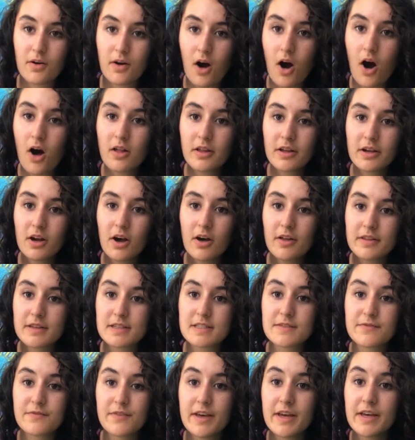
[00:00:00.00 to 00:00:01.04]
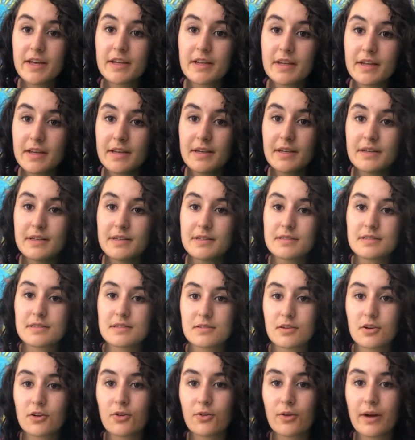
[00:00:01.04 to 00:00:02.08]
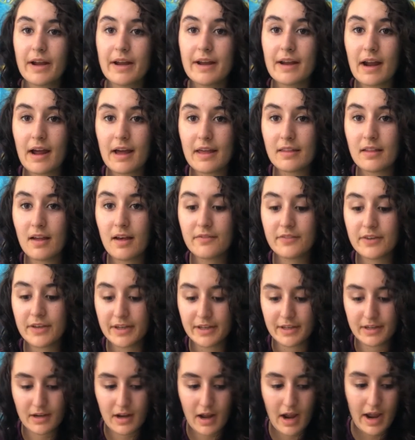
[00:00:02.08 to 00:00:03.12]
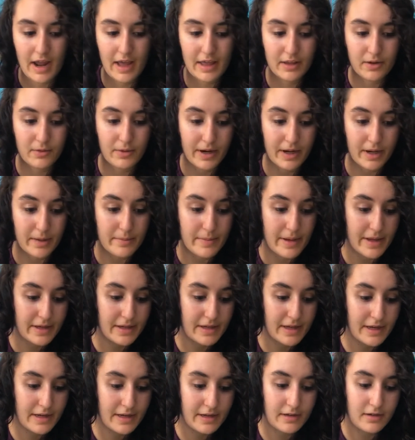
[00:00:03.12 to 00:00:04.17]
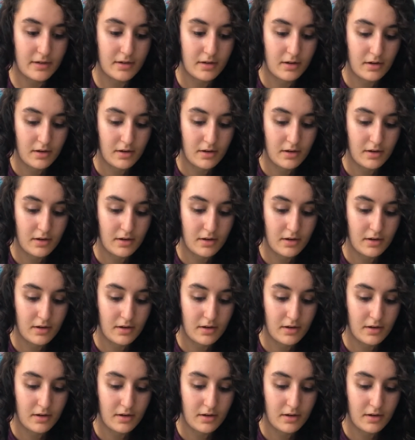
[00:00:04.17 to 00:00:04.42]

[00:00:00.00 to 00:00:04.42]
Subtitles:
all in all, this fin is great. I love it. I highly recommend it,